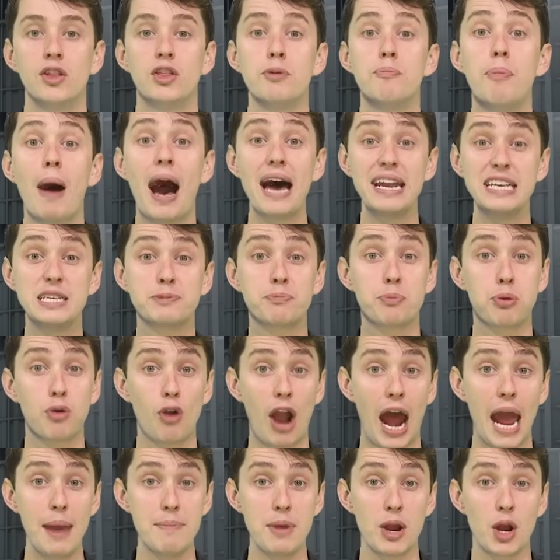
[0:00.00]
The body's
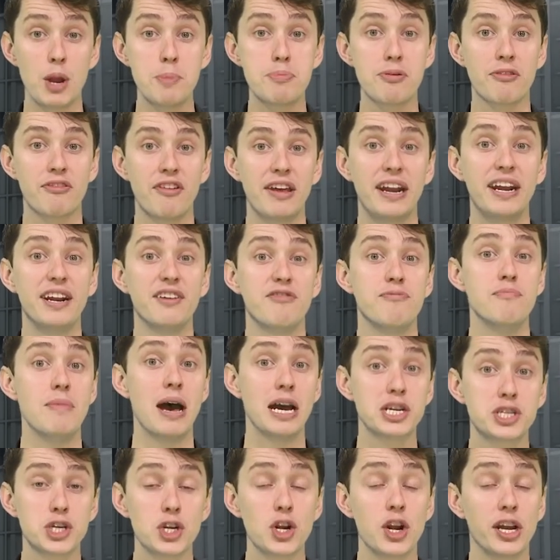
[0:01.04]
primary preventative
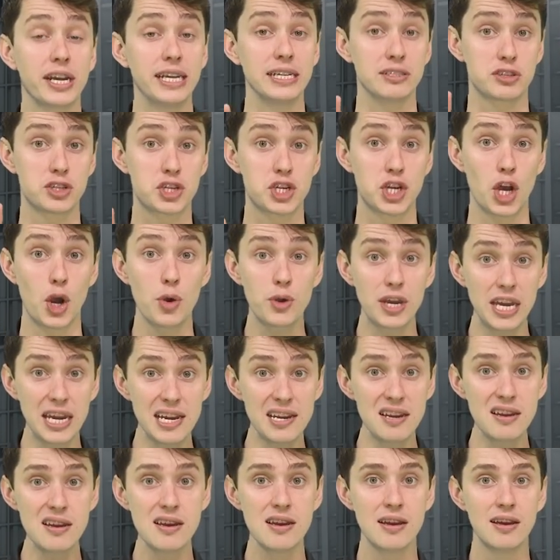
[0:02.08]
measure against
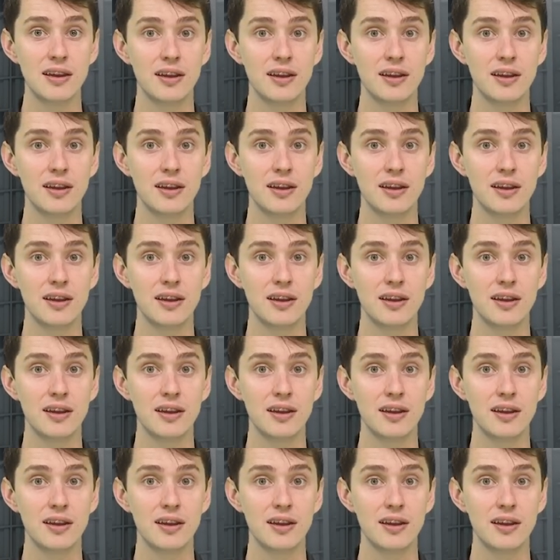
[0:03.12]
choking?